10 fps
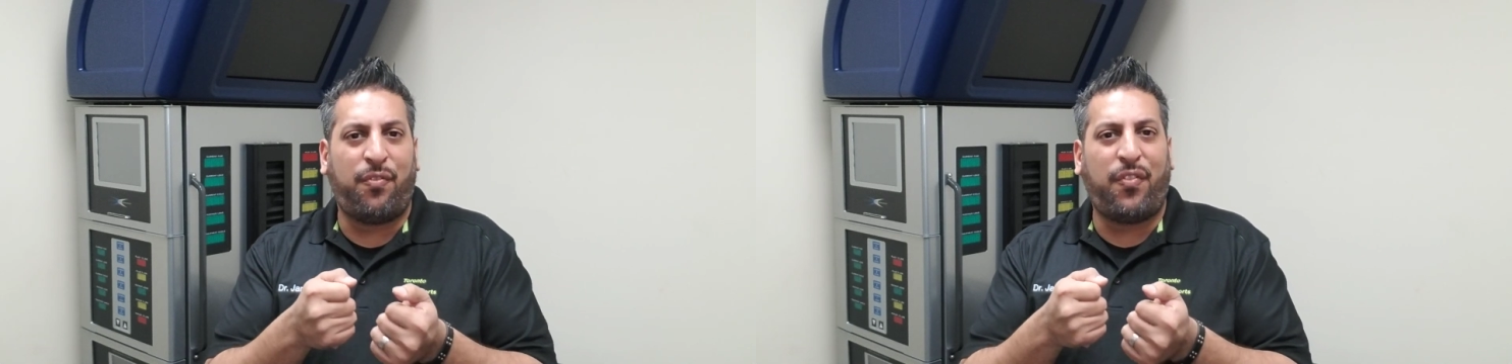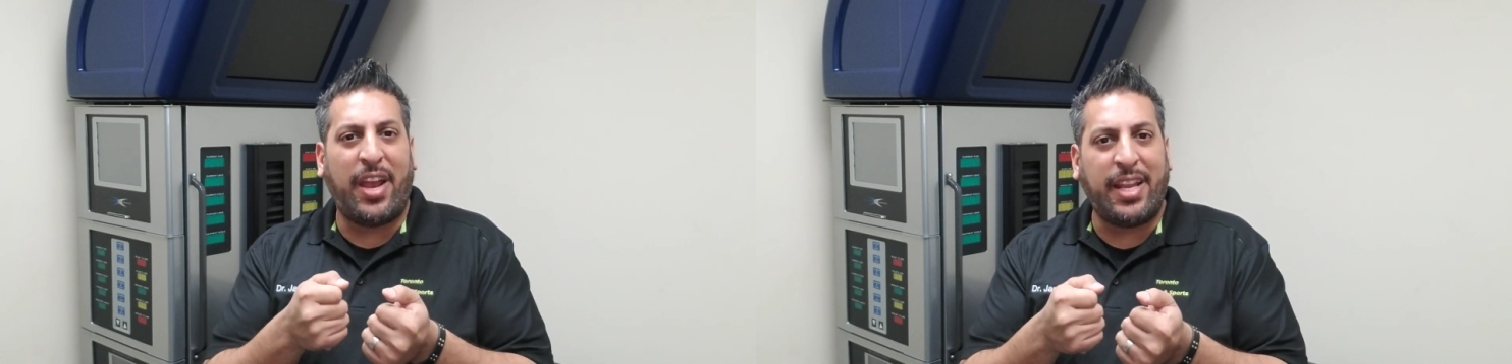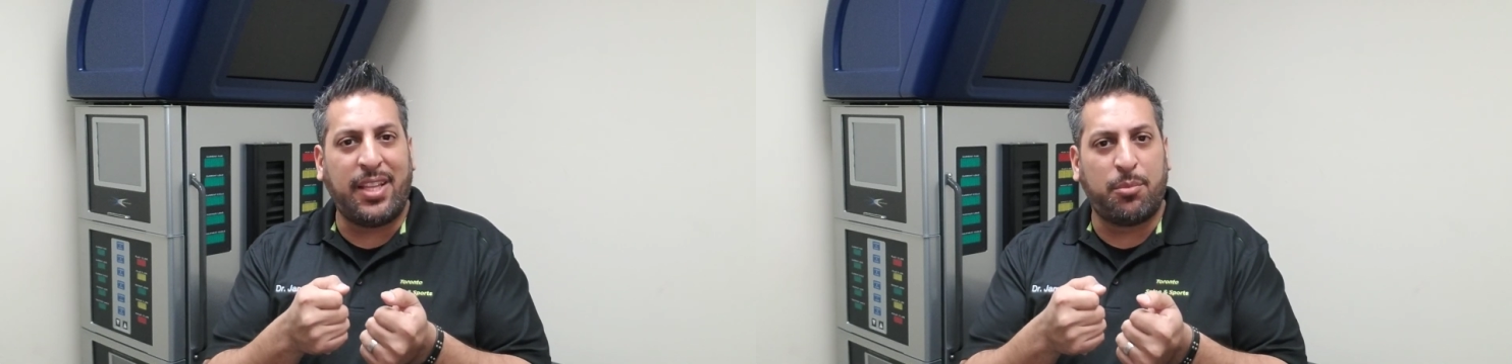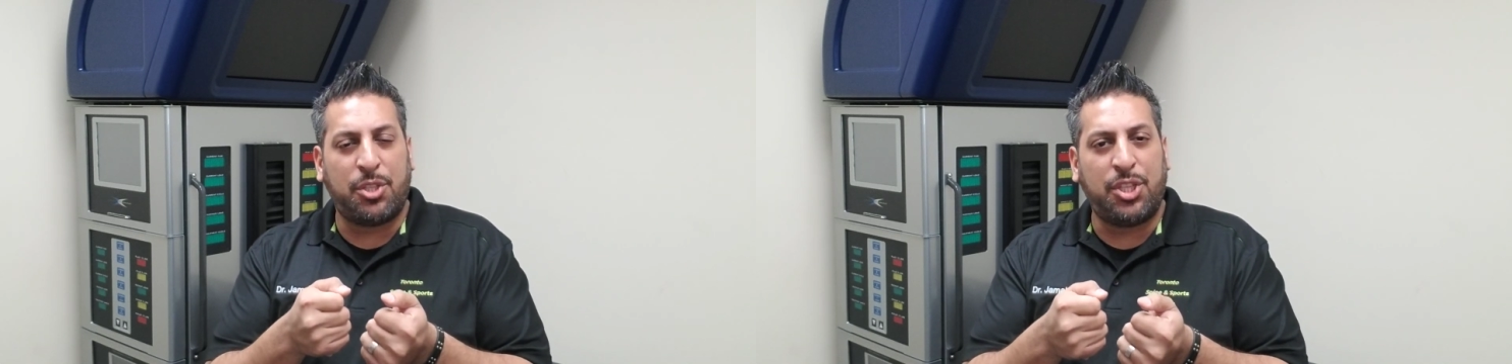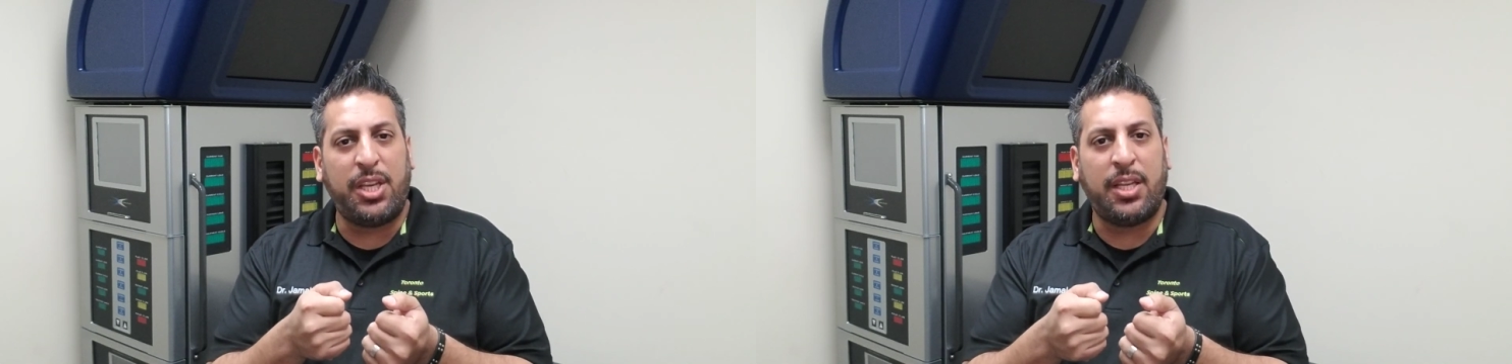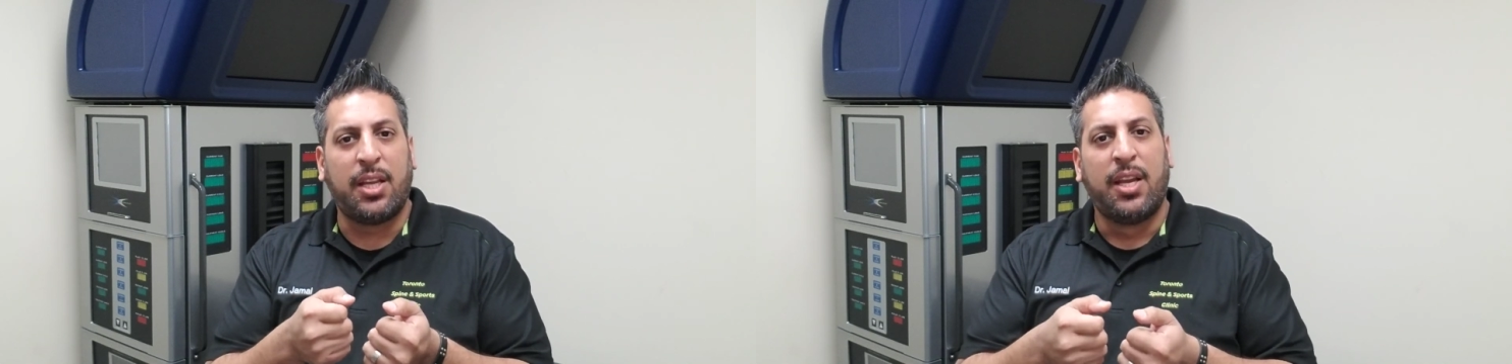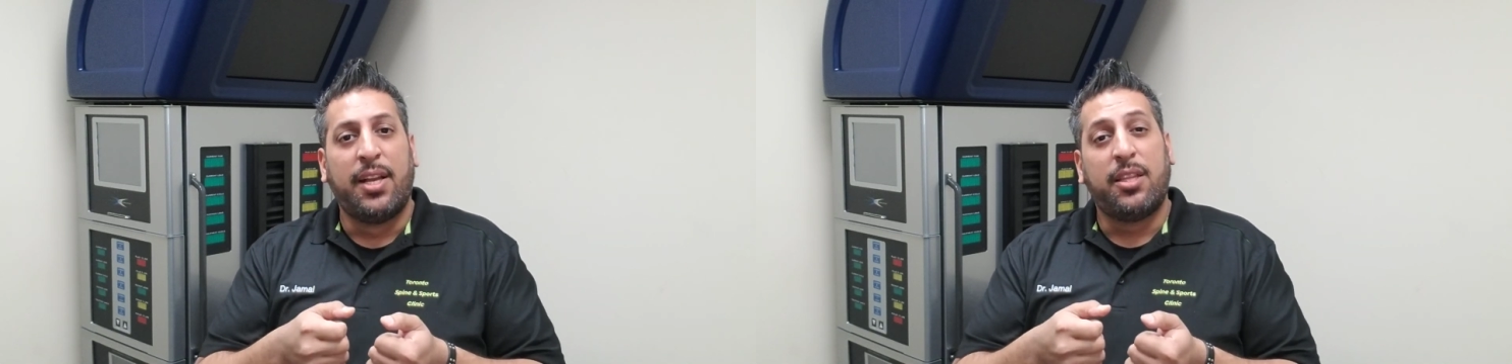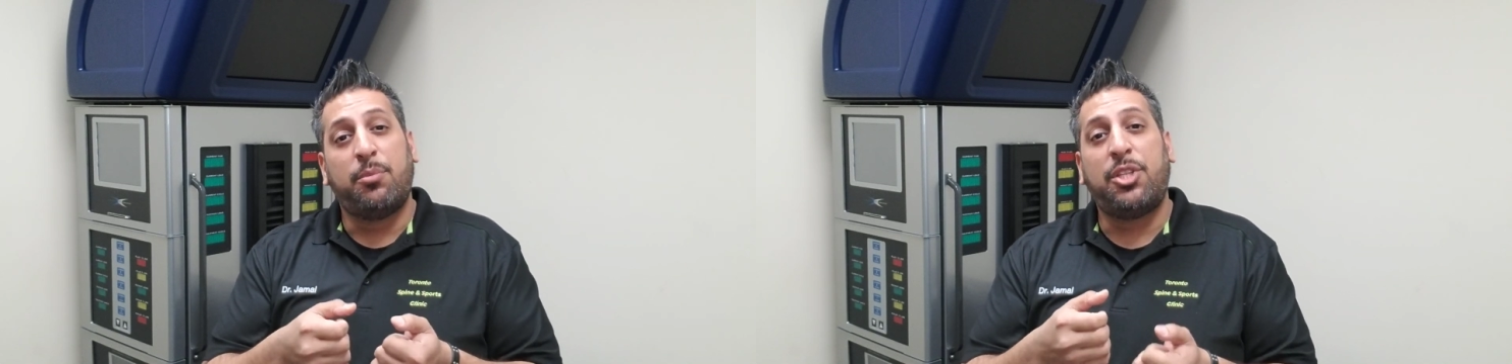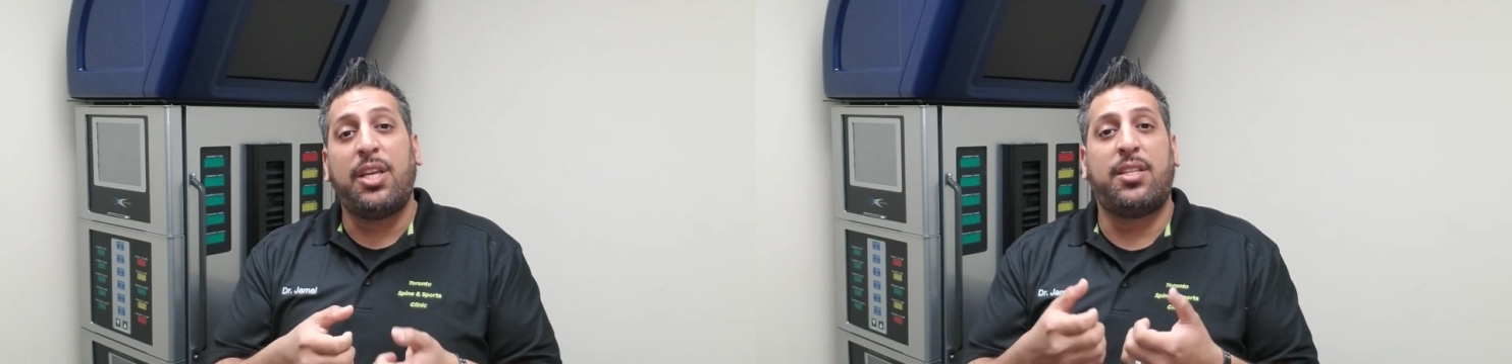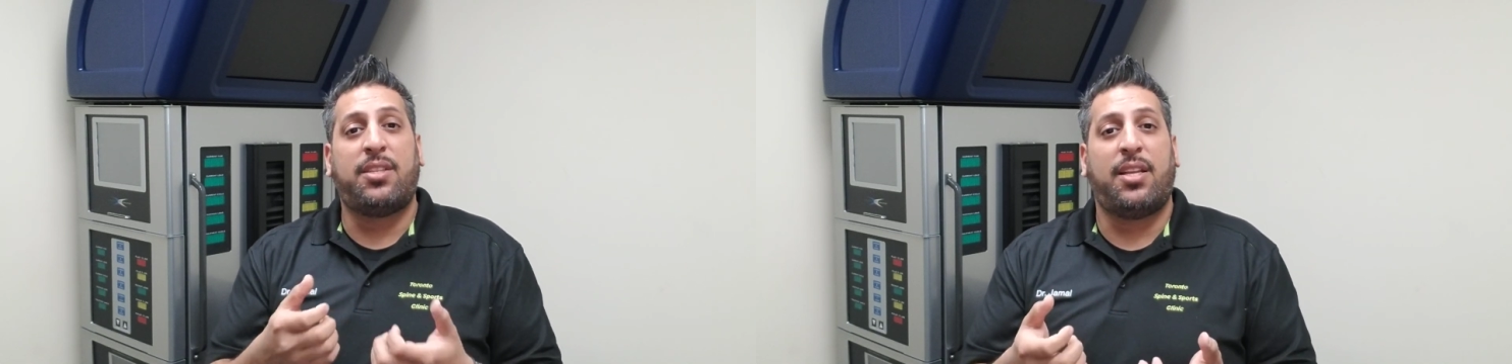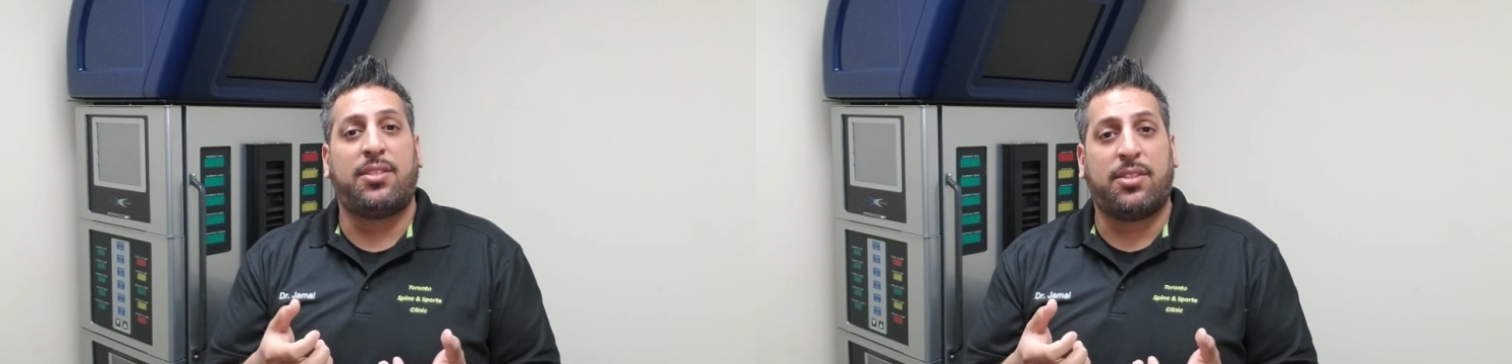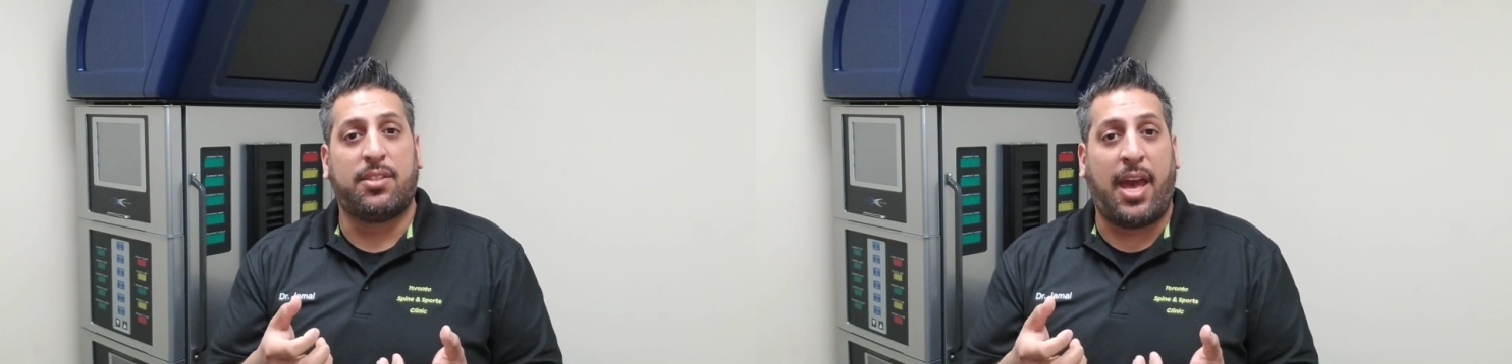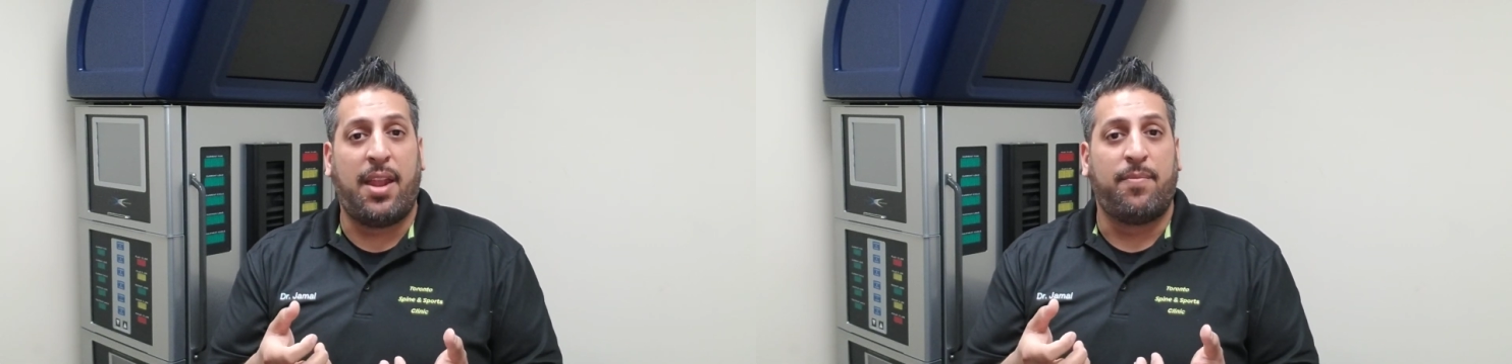fighting the machine can sense that.